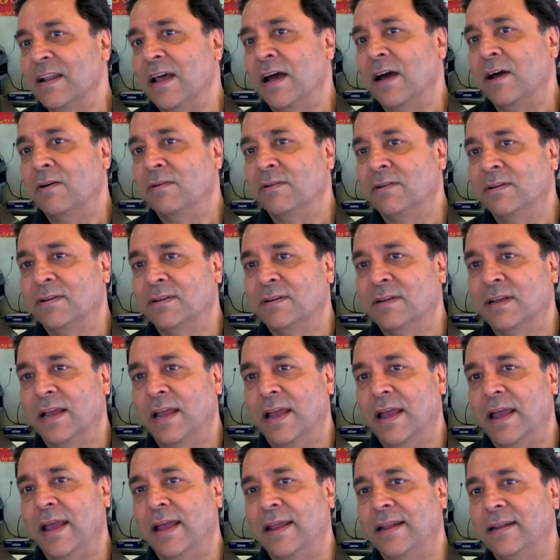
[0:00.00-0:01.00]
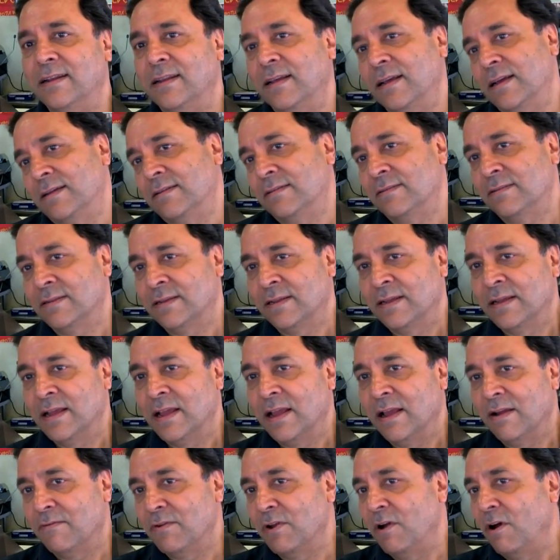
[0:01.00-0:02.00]
now and uh,
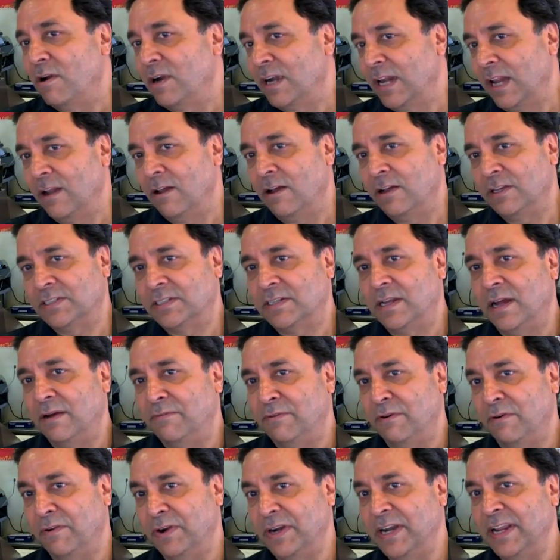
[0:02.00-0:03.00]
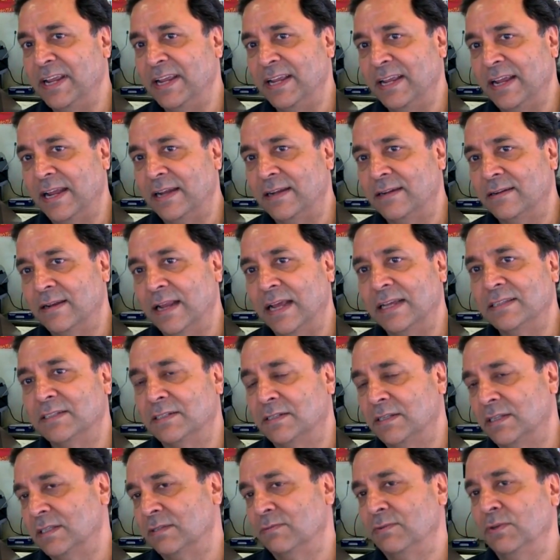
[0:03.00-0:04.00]
we already lost half our day and as
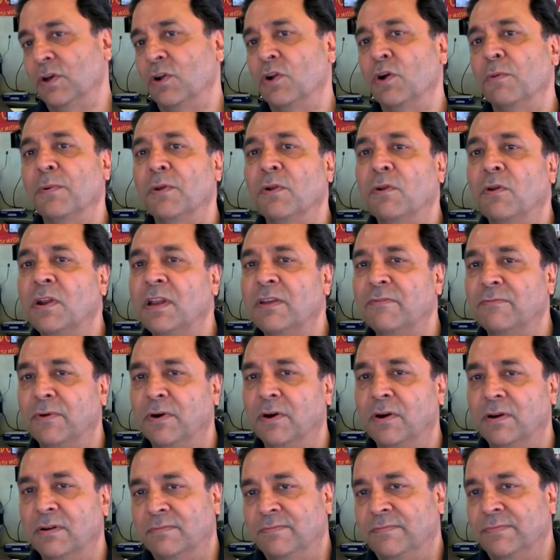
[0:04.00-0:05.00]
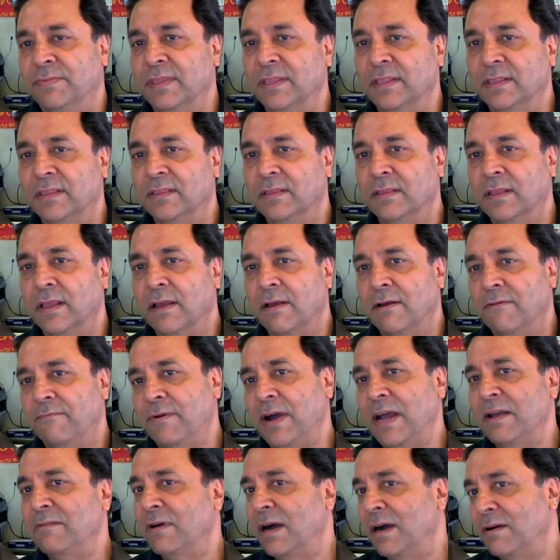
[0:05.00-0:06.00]
it is we are open only for
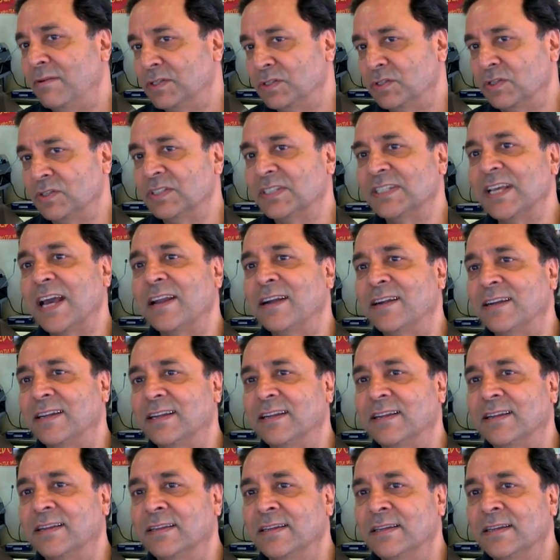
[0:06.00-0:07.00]
five hours on Saturday.